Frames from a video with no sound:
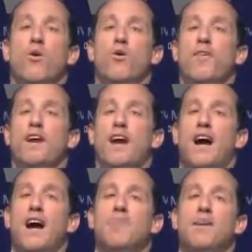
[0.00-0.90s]
or the
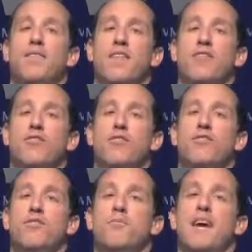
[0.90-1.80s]
comment that you
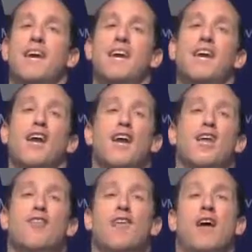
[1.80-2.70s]
should make,
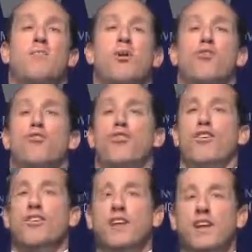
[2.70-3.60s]
is that most
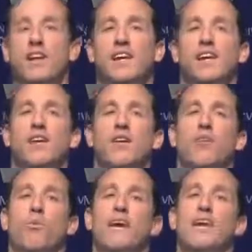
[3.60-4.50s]
certainly
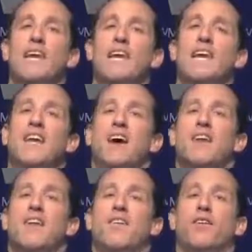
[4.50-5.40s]
we need
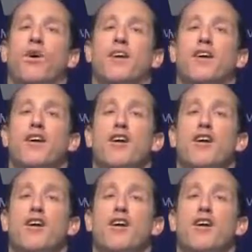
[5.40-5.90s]
another lawyer.